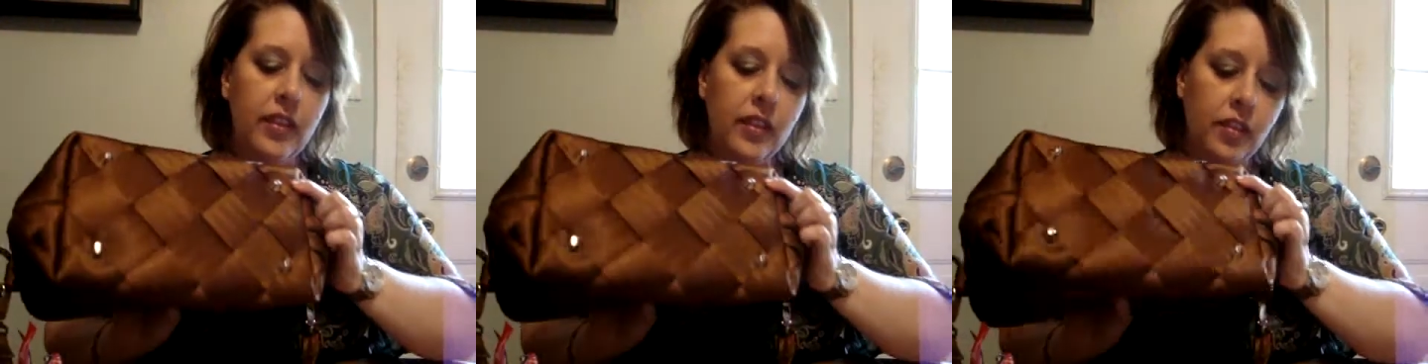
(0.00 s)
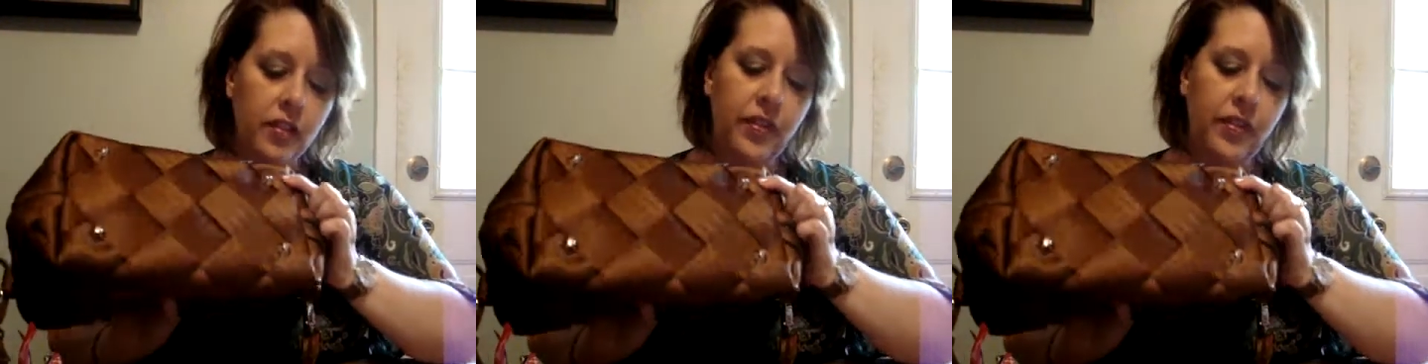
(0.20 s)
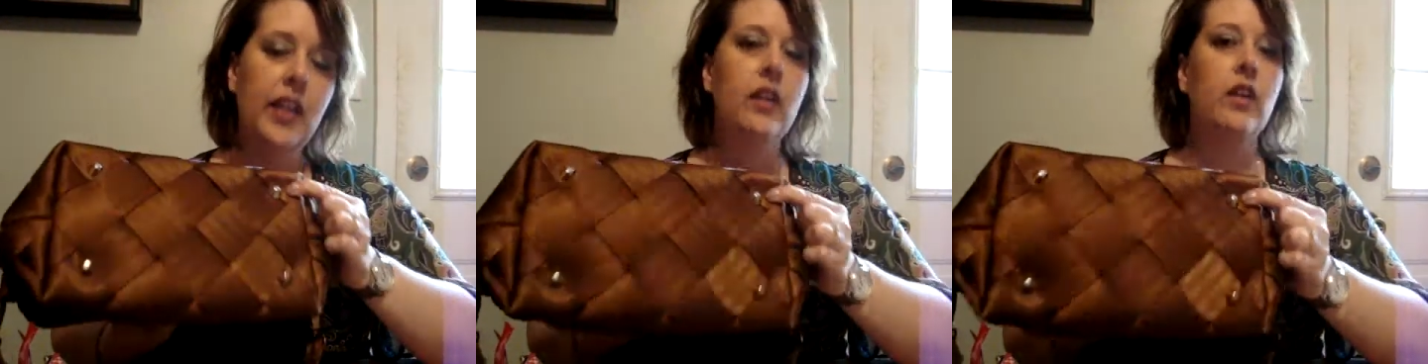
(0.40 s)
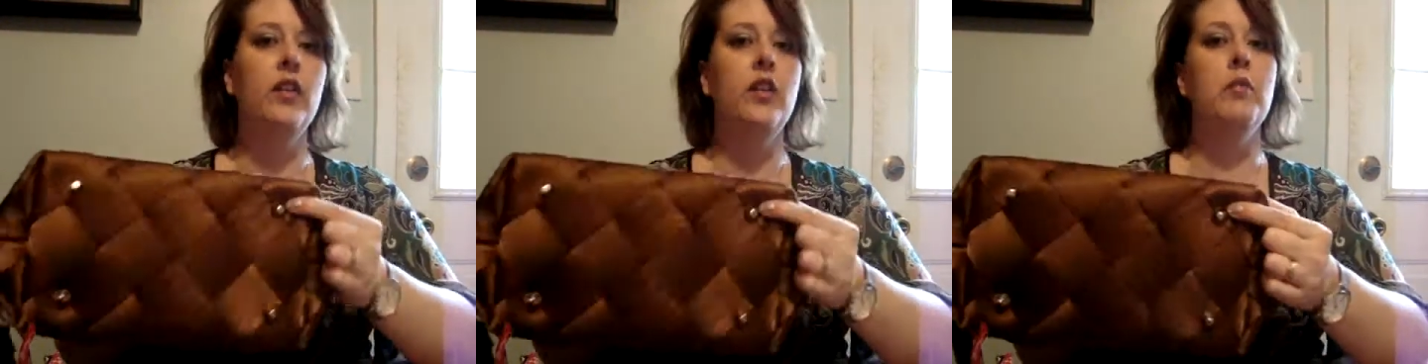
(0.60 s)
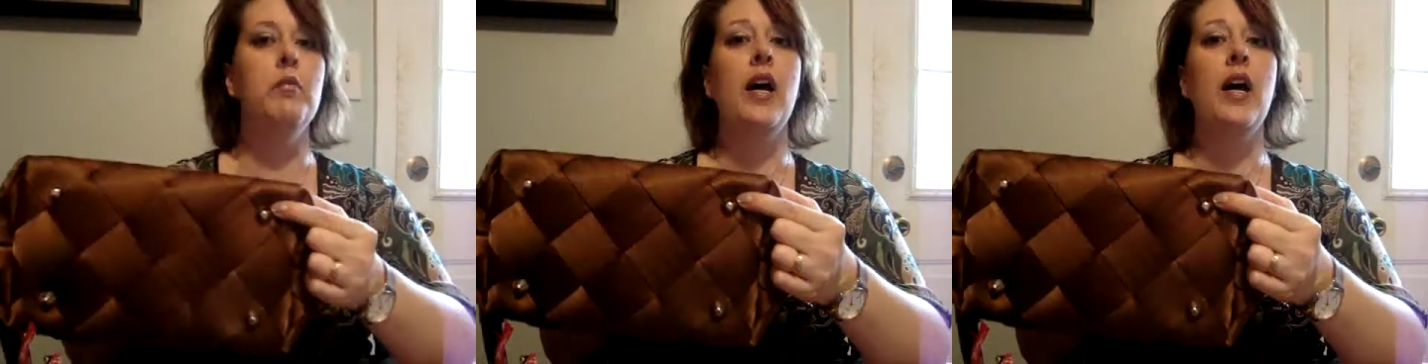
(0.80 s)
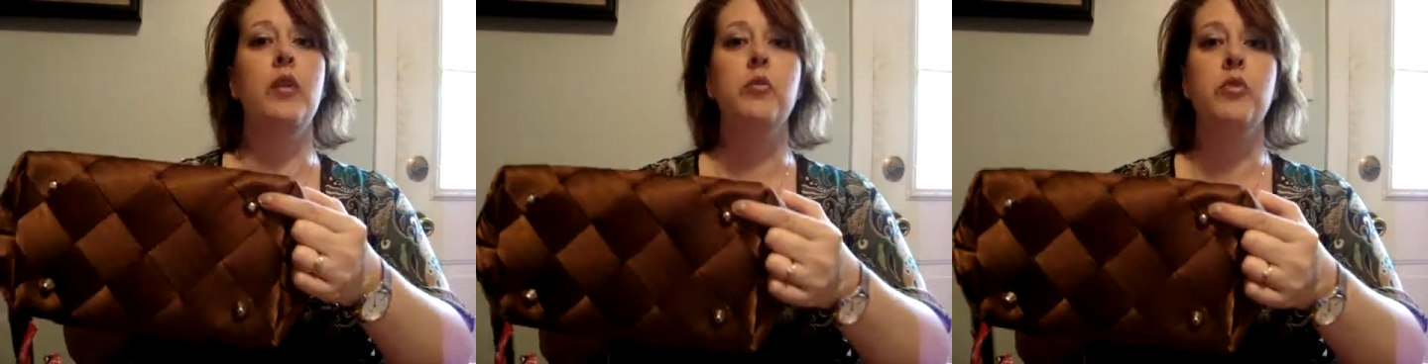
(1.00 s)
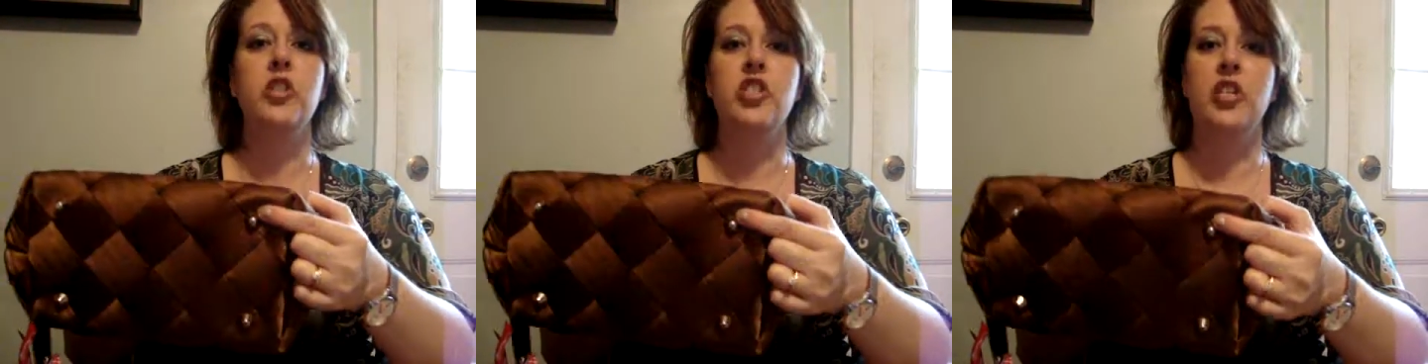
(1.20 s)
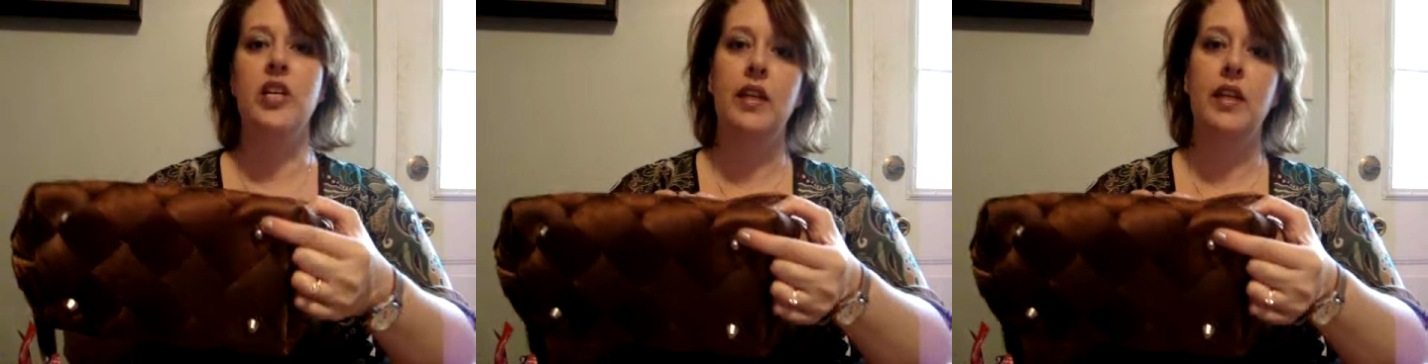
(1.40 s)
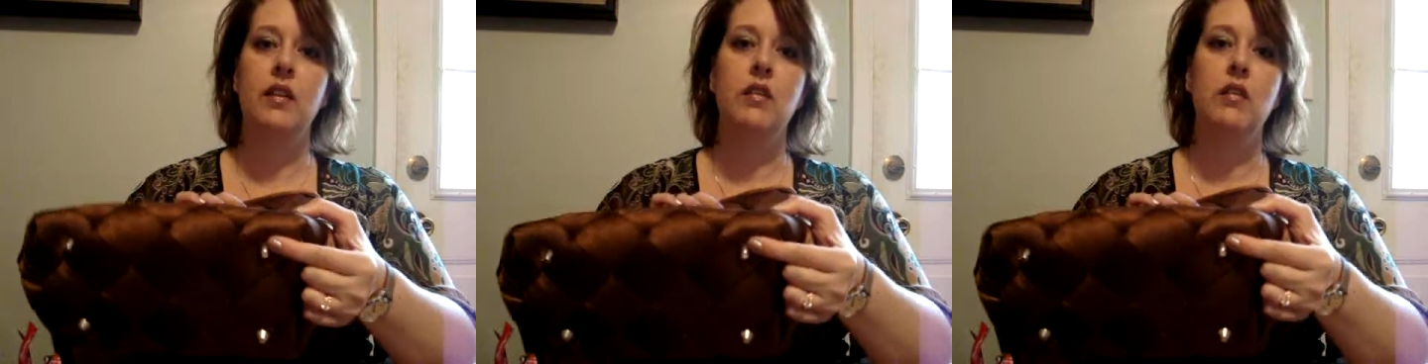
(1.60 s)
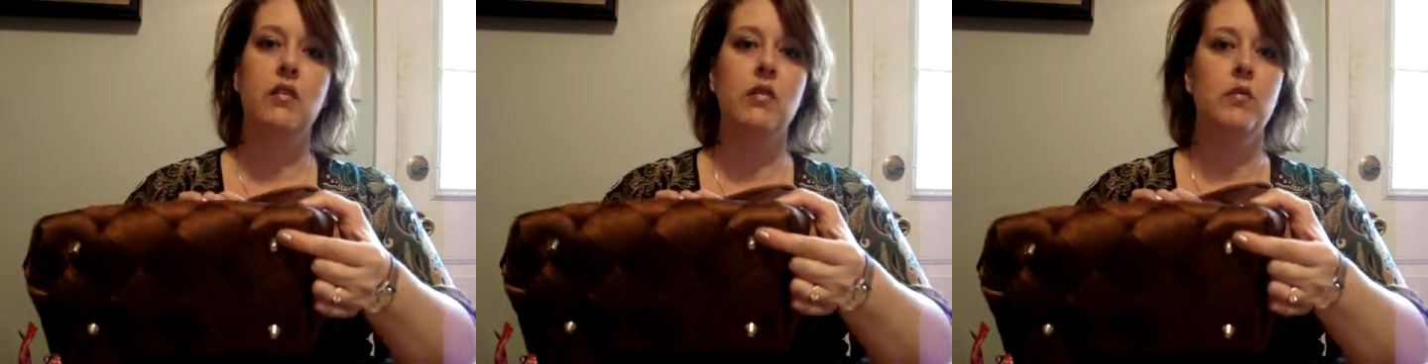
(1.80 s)
The feet on the bottom, which
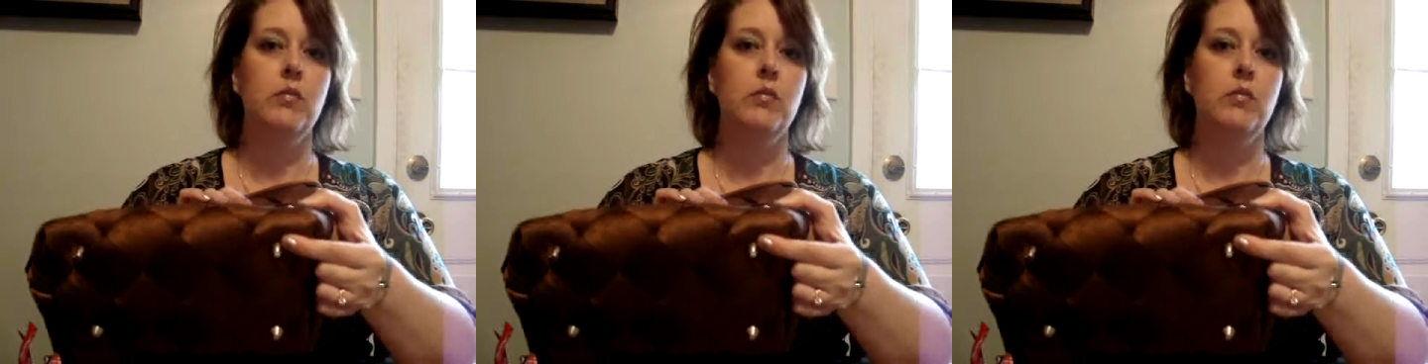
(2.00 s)
again,